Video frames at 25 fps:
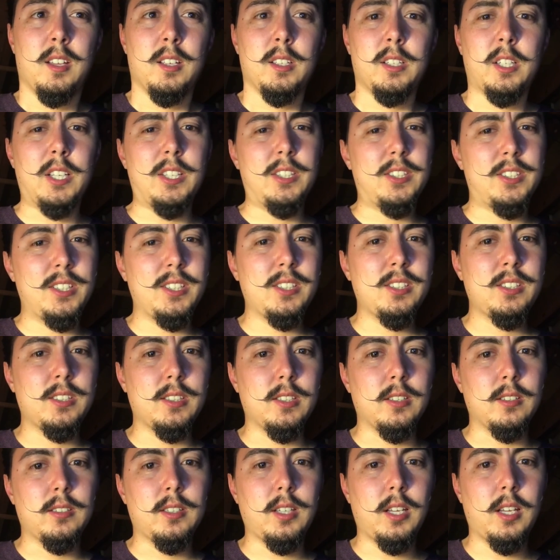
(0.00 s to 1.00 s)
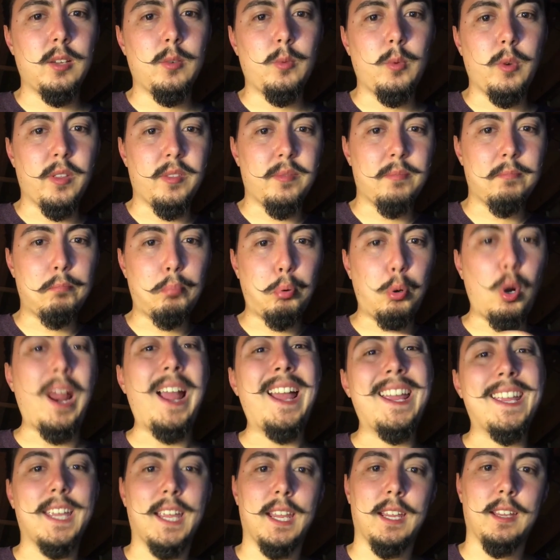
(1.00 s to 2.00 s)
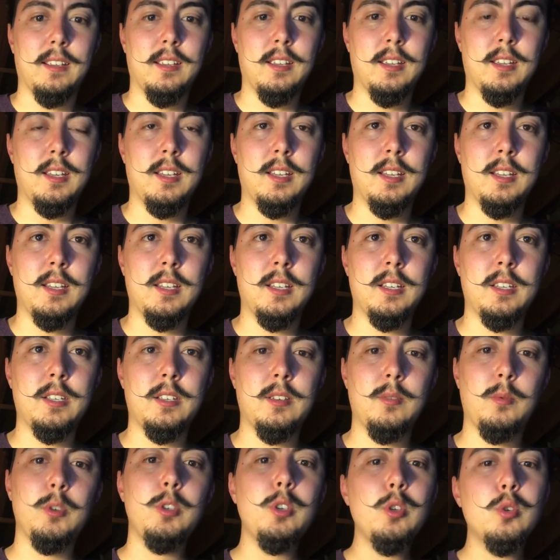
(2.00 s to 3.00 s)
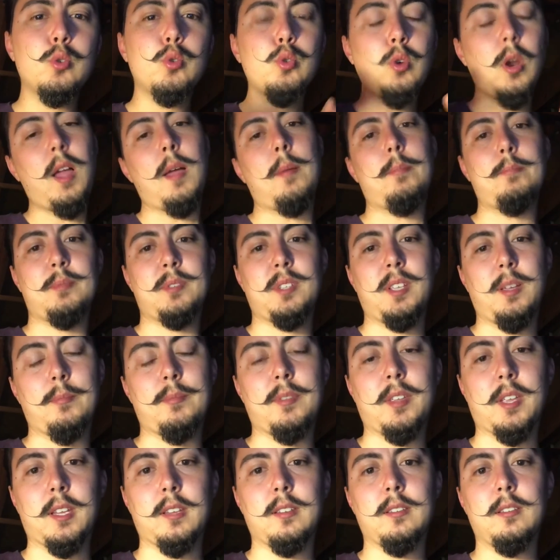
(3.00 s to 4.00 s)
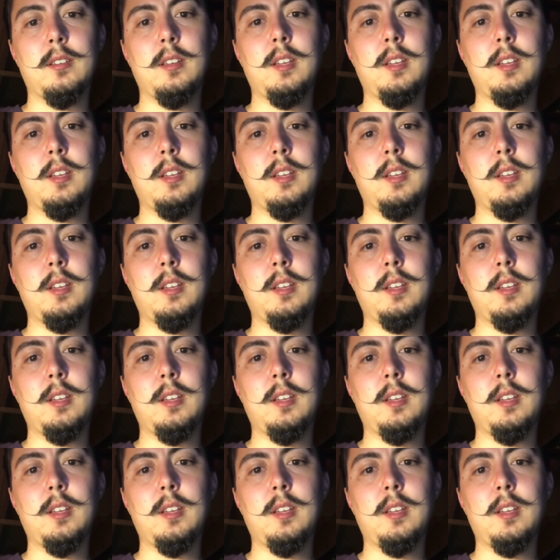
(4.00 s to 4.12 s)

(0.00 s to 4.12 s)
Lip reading: Consistent with prying. When you drop something,